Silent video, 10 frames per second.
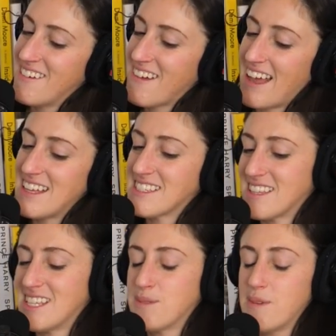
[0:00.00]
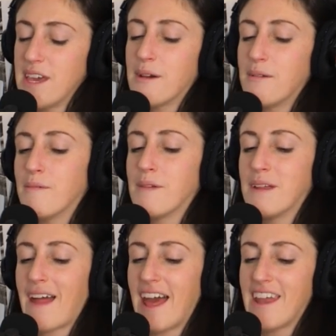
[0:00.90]
You guys, this week
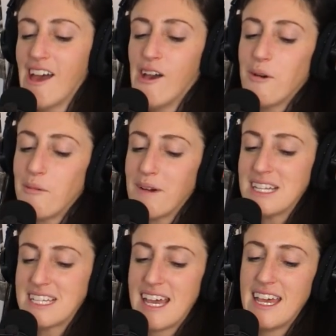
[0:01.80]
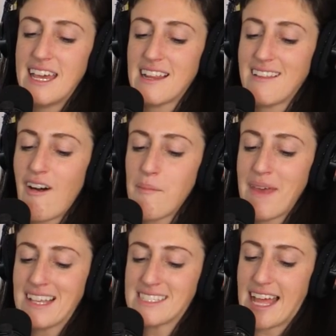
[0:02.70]
we read One Day It'll
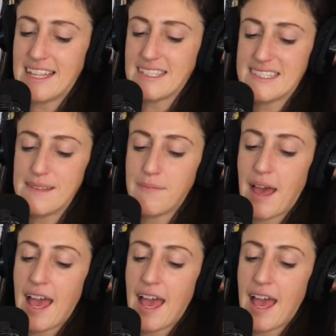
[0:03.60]
All Make Sense